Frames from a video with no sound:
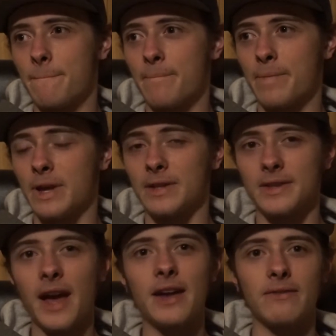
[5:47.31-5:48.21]
But it's
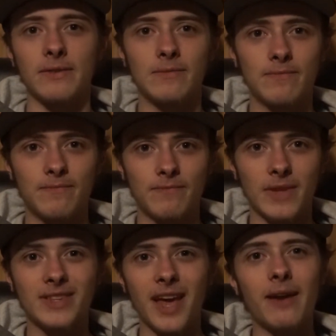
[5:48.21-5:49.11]
kind of
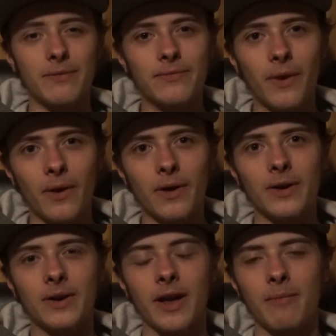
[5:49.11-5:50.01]

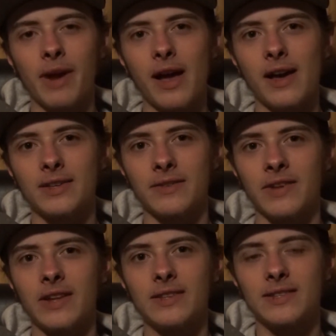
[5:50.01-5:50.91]
far in my eyes. I
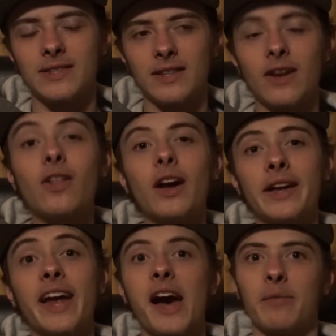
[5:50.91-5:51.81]
mean, a lot
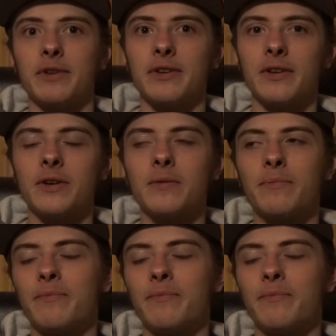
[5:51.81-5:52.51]
can happen, you know.